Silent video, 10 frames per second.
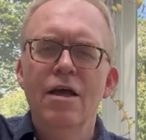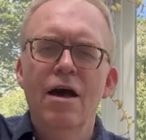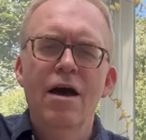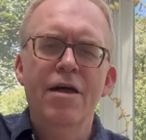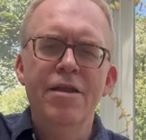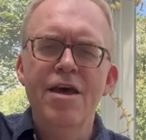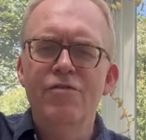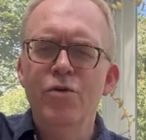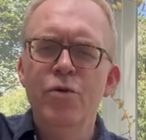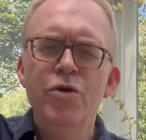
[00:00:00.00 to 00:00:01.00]
I
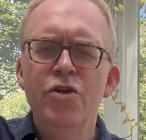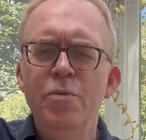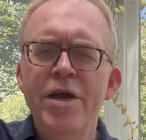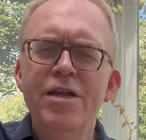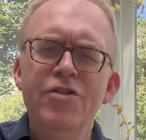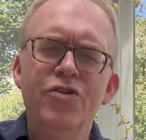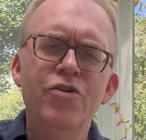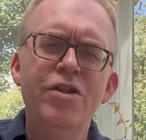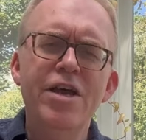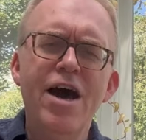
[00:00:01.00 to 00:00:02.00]
never would have made it
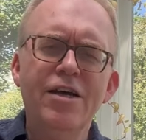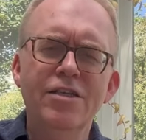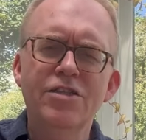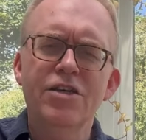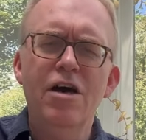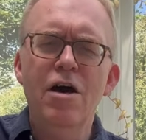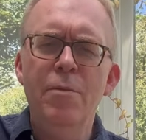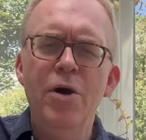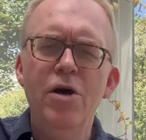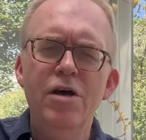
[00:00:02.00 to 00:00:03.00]
through the
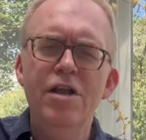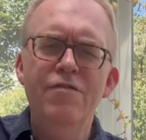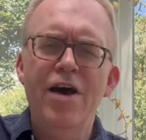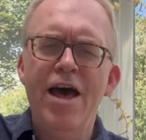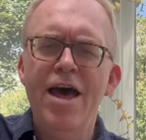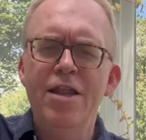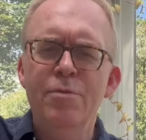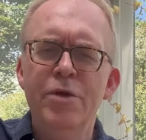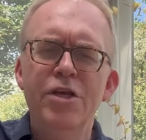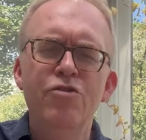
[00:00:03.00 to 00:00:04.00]
Arkansas mud if I
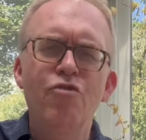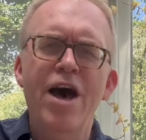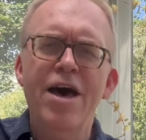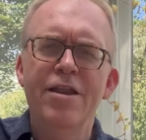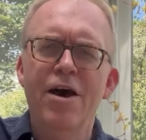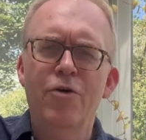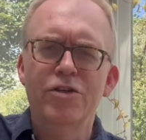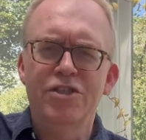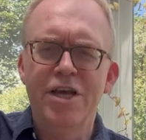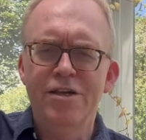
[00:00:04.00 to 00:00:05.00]
hadn't been riding on
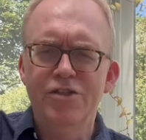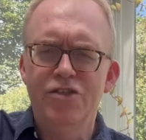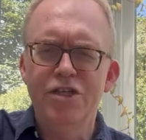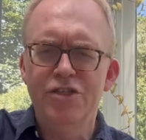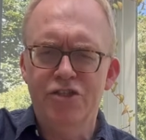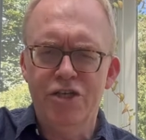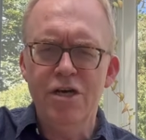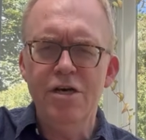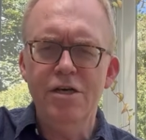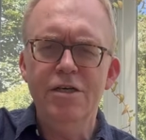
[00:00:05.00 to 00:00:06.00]
the Tennessee
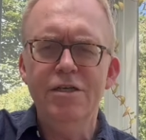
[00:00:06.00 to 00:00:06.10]
stud.